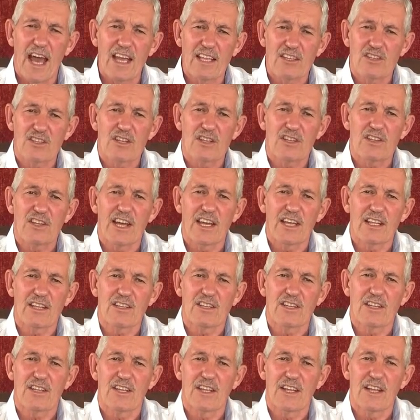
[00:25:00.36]

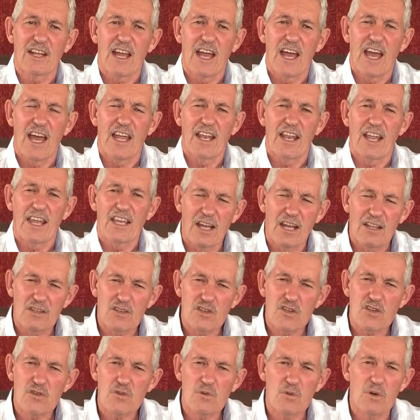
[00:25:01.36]
agitated and
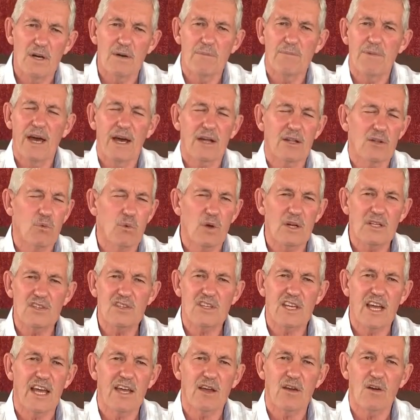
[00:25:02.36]
unsure about what's
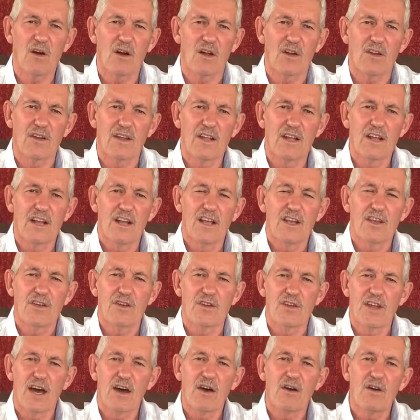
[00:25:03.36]
going on.
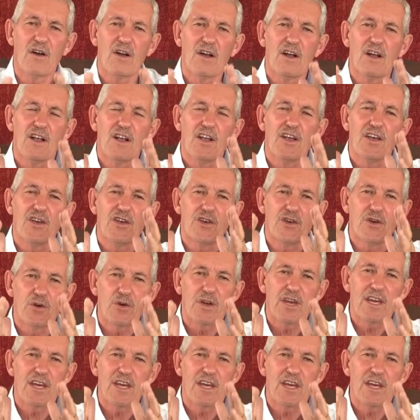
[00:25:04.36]
You know, you